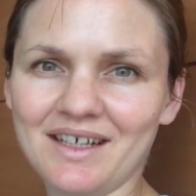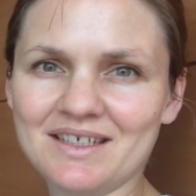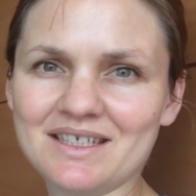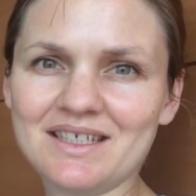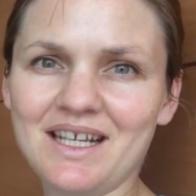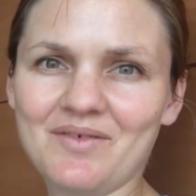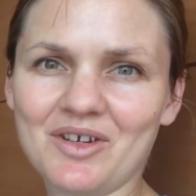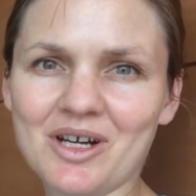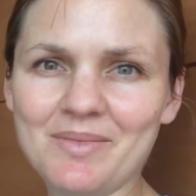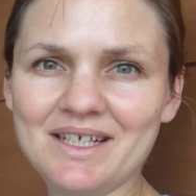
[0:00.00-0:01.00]
Just leave a
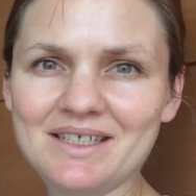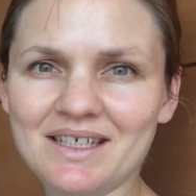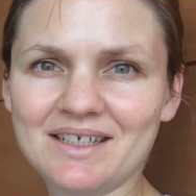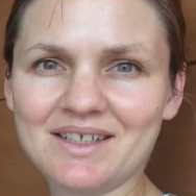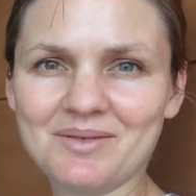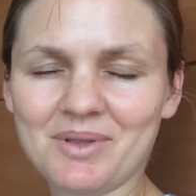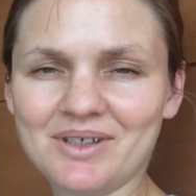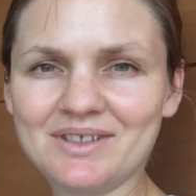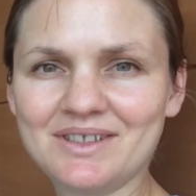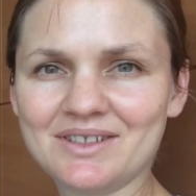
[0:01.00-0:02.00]
comment under the
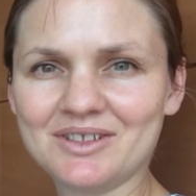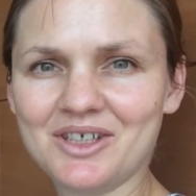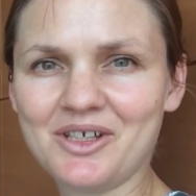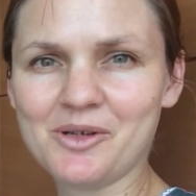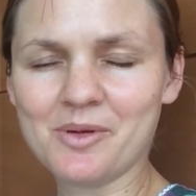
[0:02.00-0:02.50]
post on Tokyo